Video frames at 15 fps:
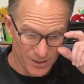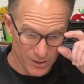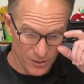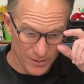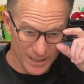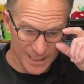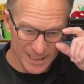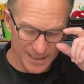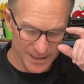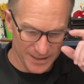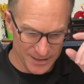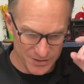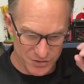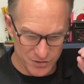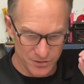okay,
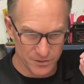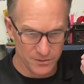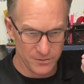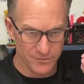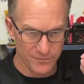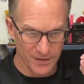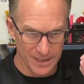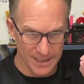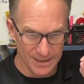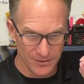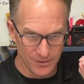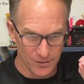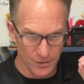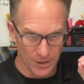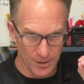is to fight,
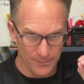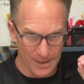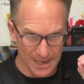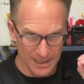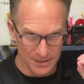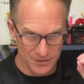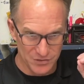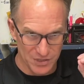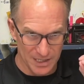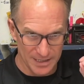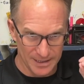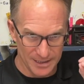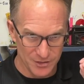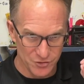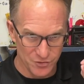you know, our battle is not
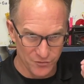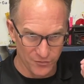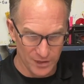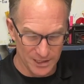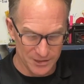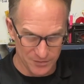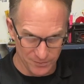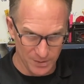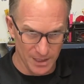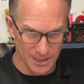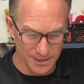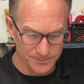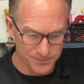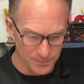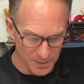against flesh and
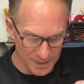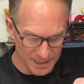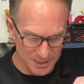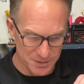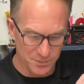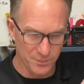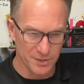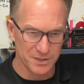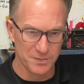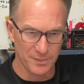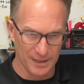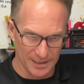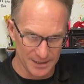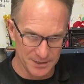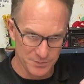blood, but against
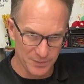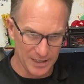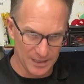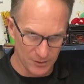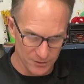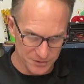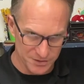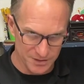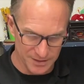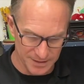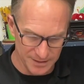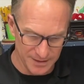principalities, powers in